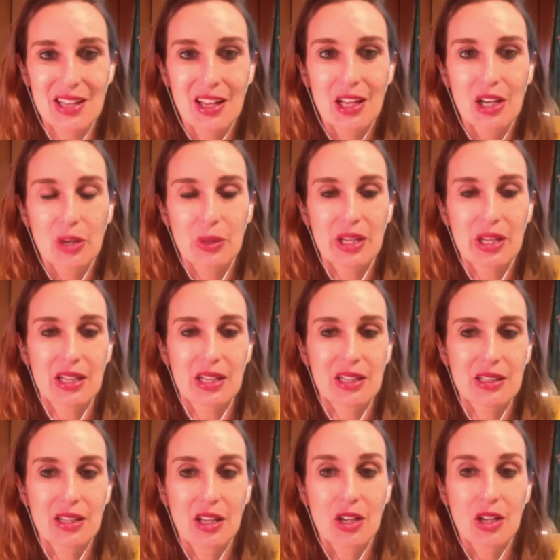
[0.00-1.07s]
we
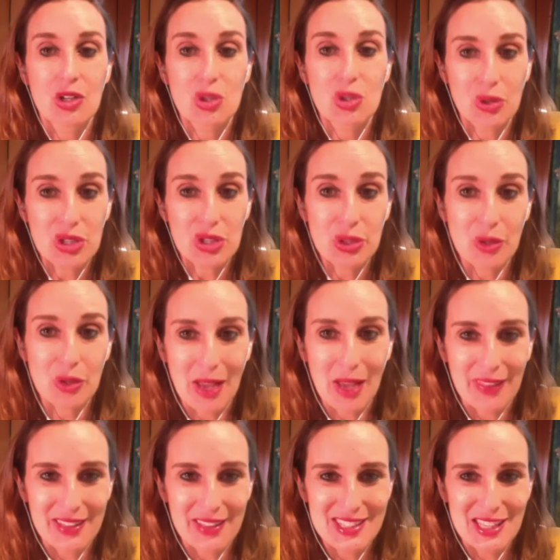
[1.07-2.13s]
can talk to you
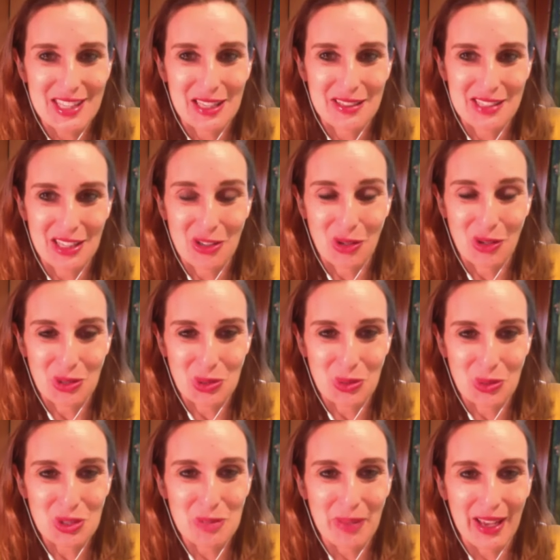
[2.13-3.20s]
about these things that are not
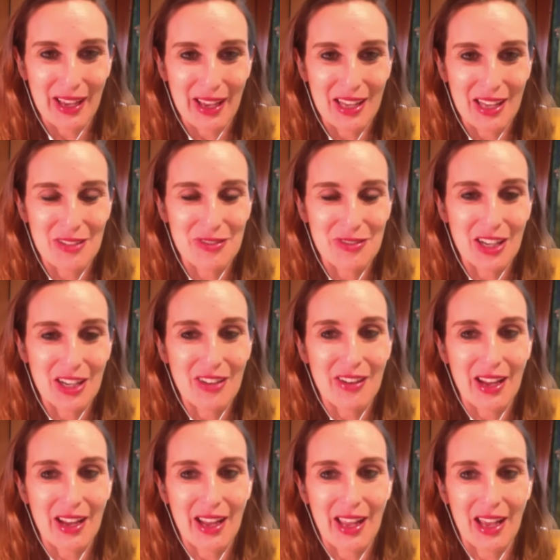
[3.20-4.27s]
talked about and figure
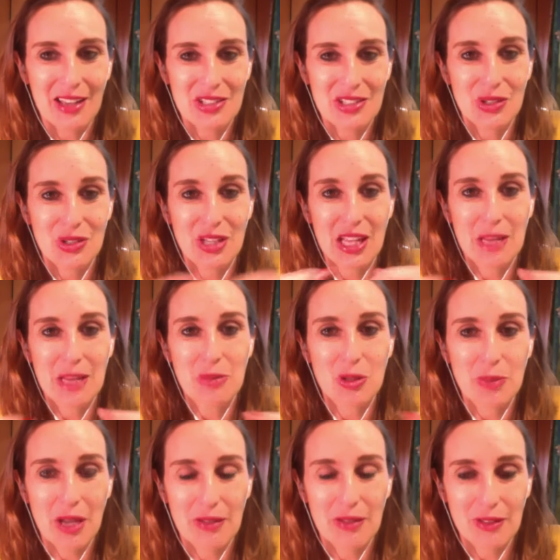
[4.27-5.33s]
out how to keep your
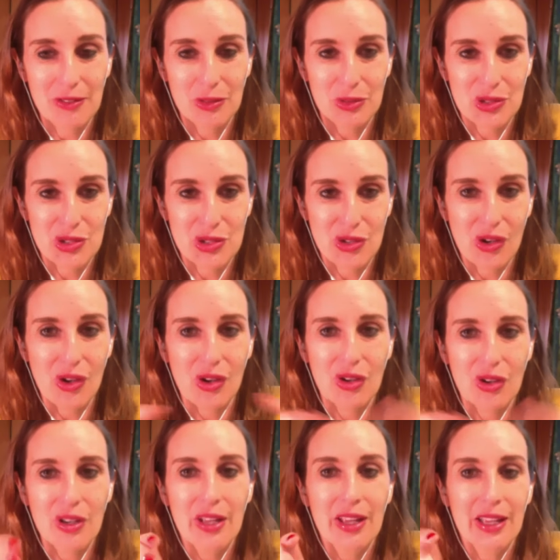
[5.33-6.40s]
pelvic floor
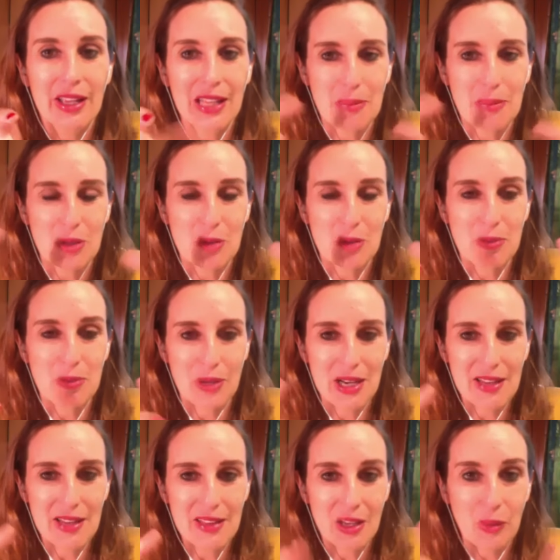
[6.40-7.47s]
strong, keep you
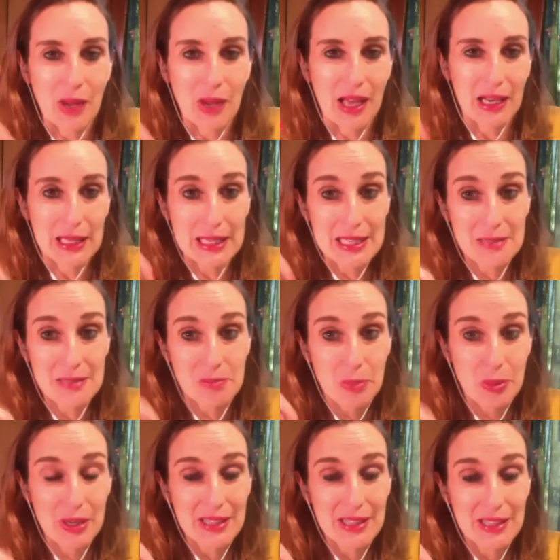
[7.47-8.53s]
breathing well in
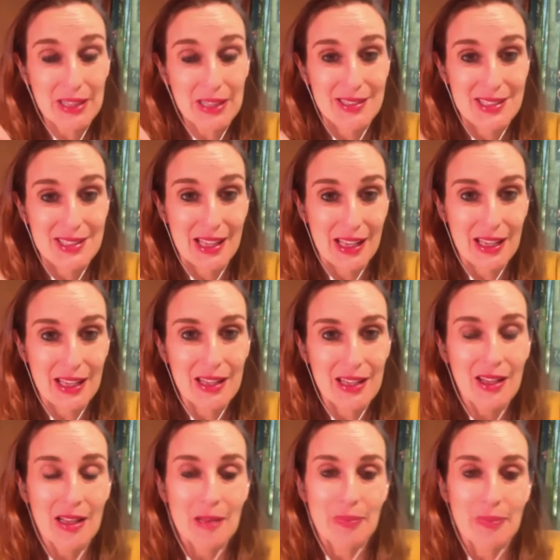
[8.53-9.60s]
pregnancy,
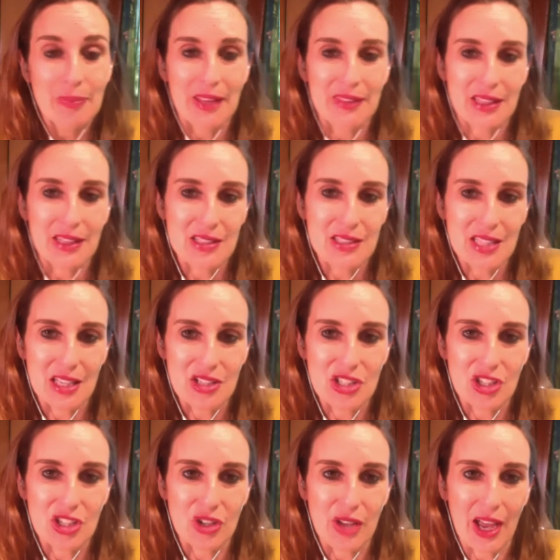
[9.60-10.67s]
and then
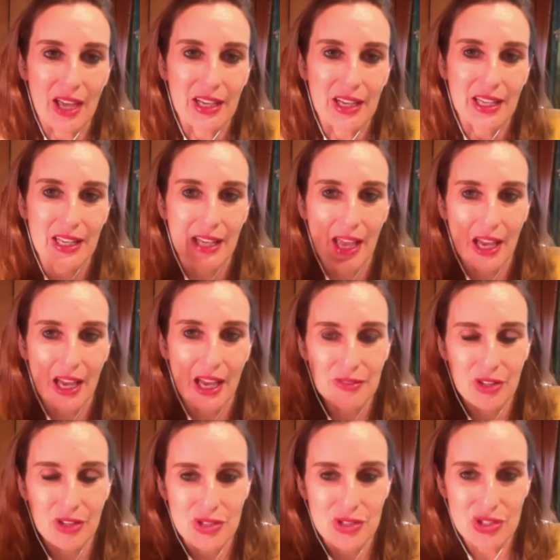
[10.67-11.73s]
teaching you how to get out of
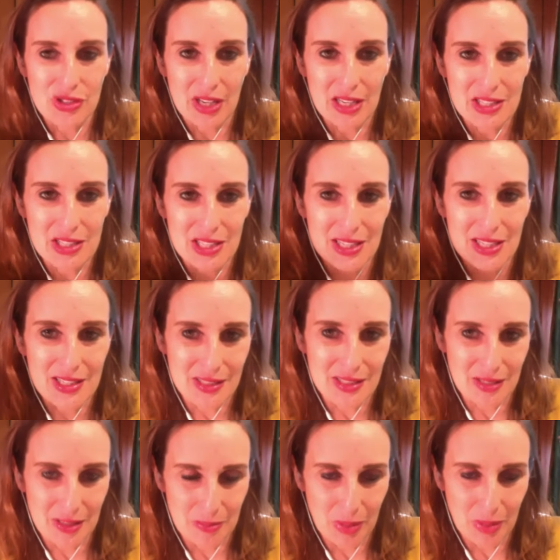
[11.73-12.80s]
those strategies
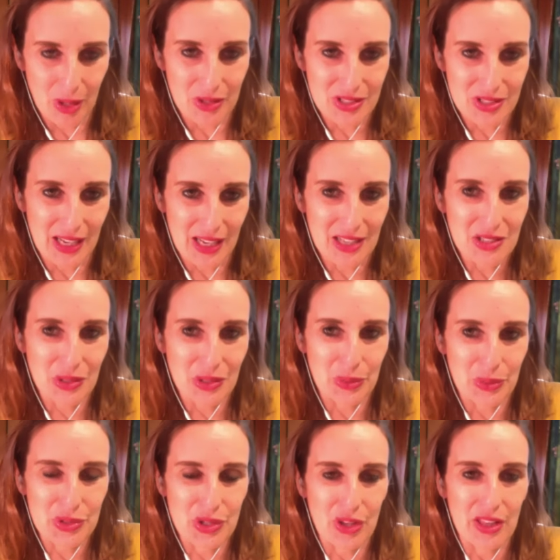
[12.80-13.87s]
in postnatal
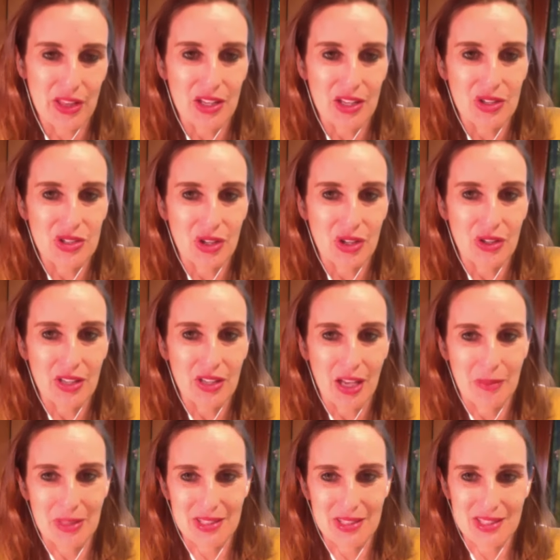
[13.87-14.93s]
so that you don't yeah.
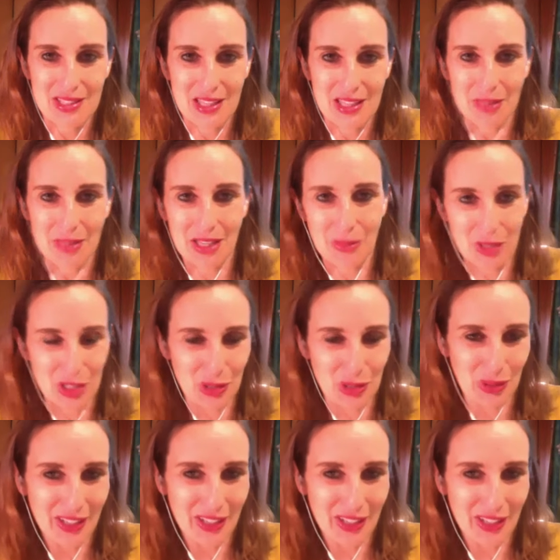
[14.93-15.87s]
come and see me when you're